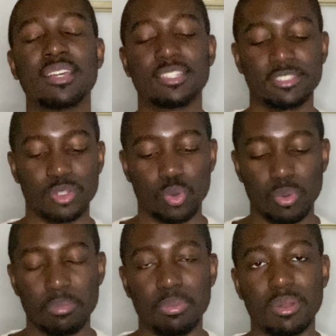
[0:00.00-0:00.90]
So
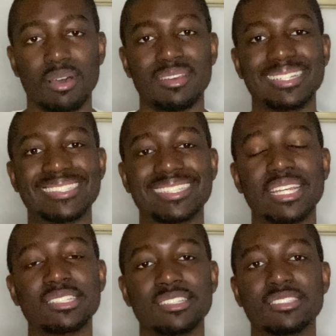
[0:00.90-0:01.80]
blood is
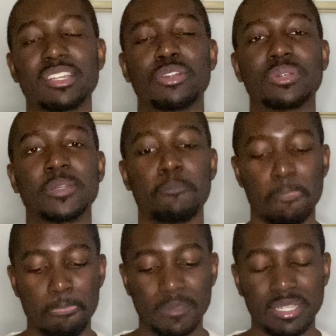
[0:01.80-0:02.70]
necessary
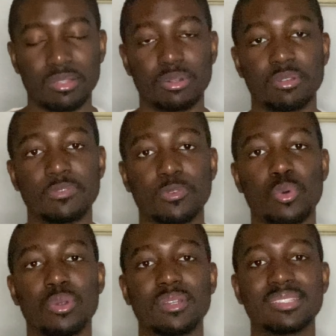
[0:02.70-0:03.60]
in order
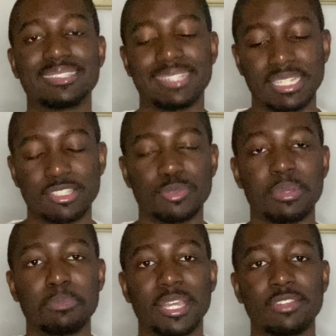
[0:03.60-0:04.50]
for sin to be
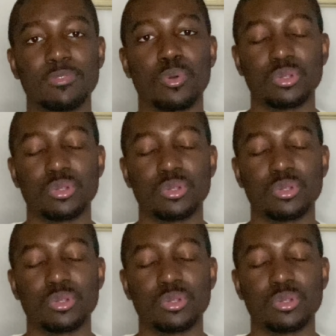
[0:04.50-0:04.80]
paid for.